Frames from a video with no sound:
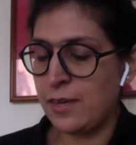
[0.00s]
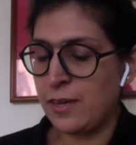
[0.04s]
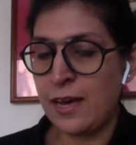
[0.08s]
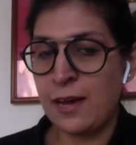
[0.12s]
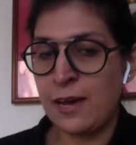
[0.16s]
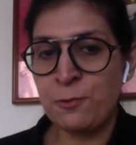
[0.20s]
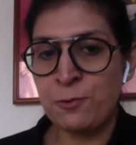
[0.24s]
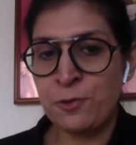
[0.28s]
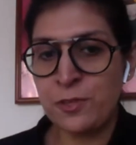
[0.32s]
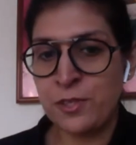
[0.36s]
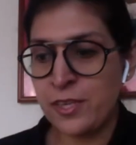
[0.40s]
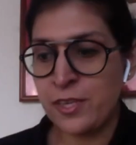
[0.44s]

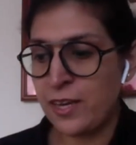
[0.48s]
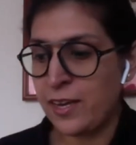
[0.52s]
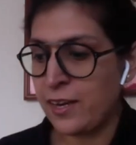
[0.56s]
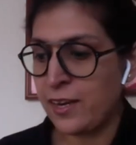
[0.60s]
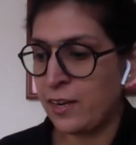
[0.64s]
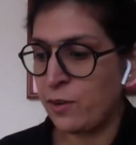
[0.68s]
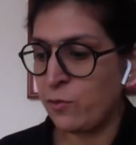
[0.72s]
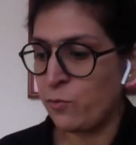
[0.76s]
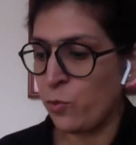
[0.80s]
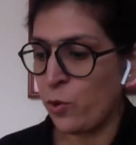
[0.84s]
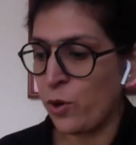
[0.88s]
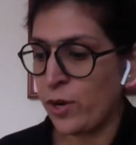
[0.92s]
out there
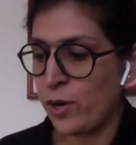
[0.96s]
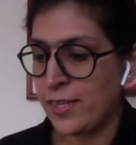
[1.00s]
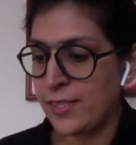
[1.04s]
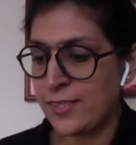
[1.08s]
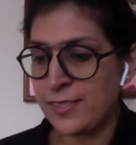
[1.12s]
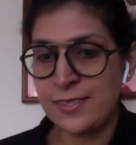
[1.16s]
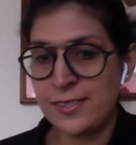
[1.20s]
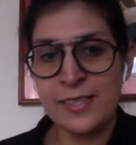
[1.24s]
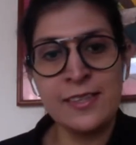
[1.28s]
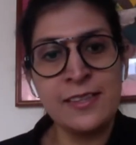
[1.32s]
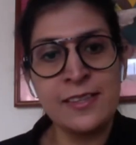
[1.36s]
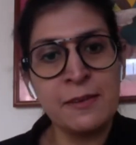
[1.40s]
and
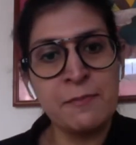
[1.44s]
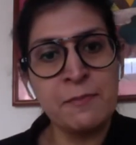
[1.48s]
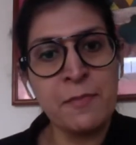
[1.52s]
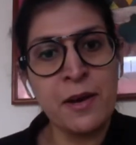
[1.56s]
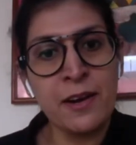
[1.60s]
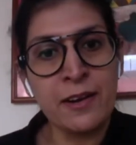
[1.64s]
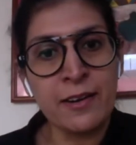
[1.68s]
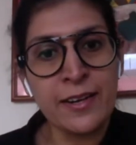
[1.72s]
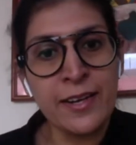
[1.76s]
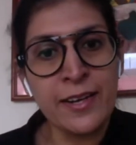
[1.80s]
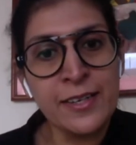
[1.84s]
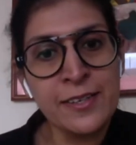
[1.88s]
wallets in the
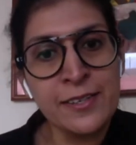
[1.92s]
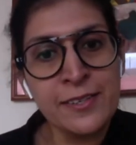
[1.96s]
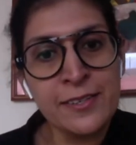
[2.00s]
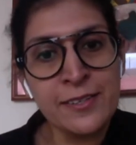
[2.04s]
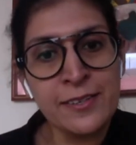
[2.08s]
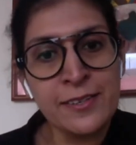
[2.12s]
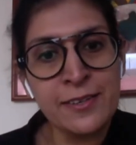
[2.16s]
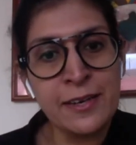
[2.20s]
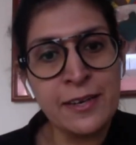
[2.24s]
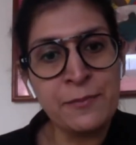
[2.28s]
market?